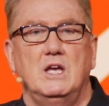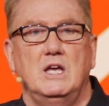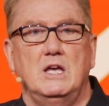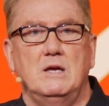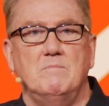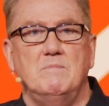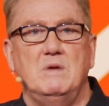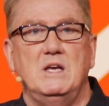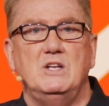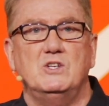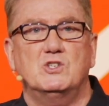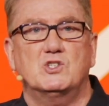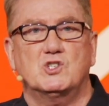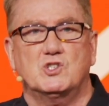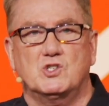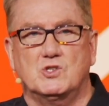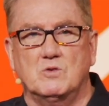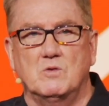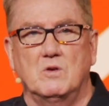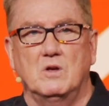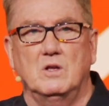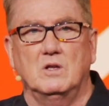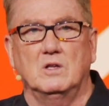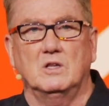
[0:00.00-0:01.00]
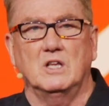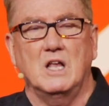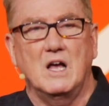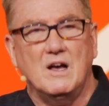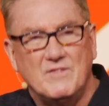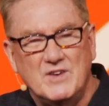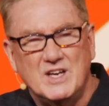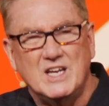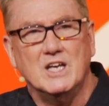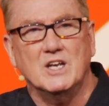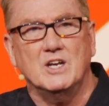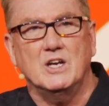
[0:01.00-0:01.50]
It means
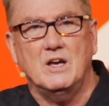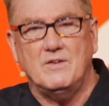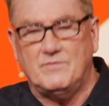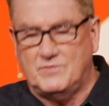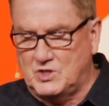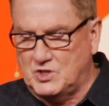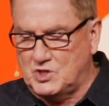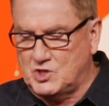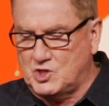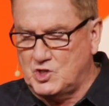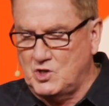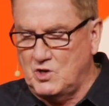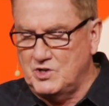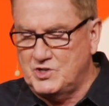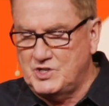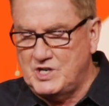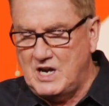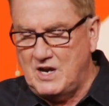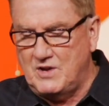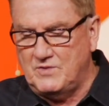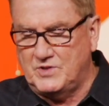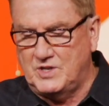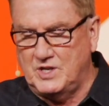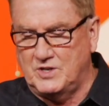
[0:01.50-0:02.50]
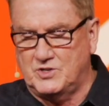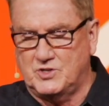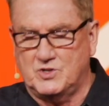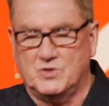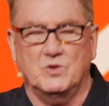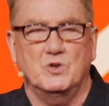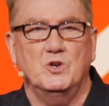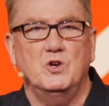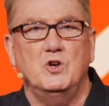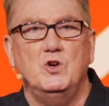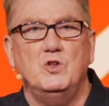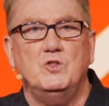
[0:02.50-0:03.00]
loving enough to search out the
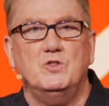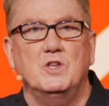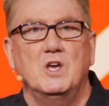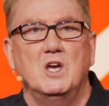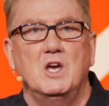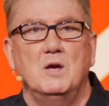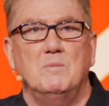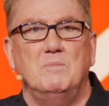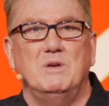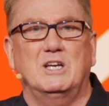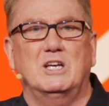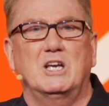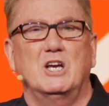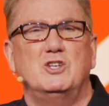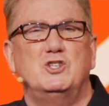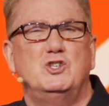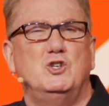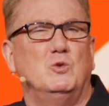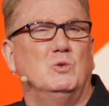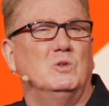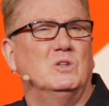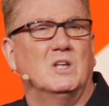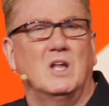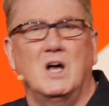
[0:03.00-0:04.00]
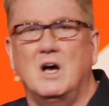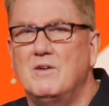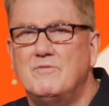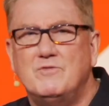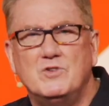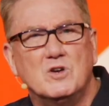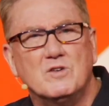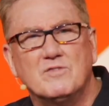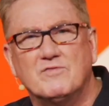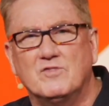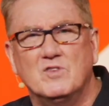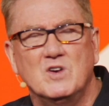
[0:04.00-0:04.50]
truth because you love
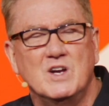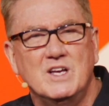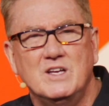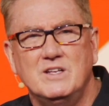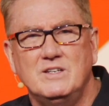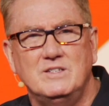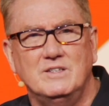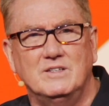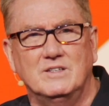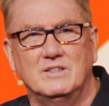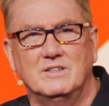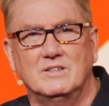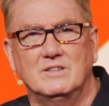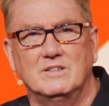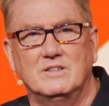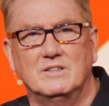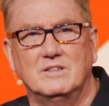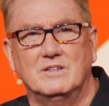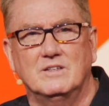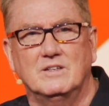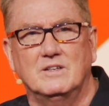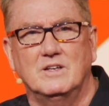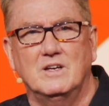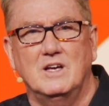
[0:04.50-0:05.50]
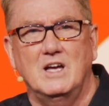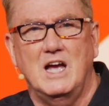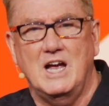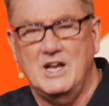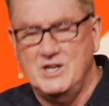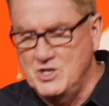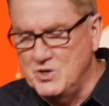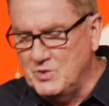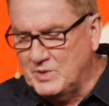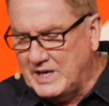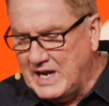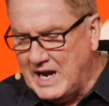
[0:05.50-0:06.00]
your friend
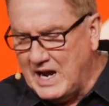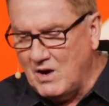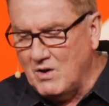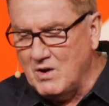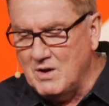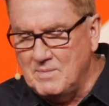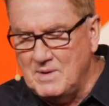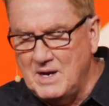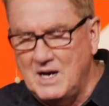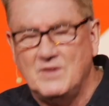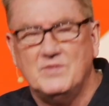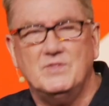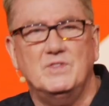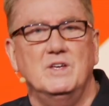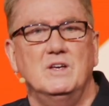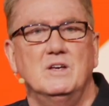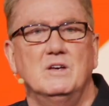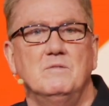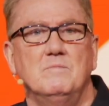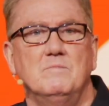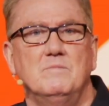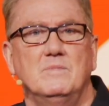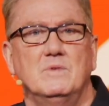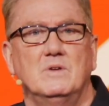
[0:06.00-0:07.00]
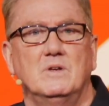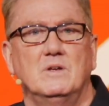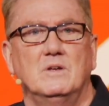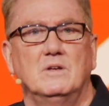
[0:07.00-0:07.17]
and you care about them.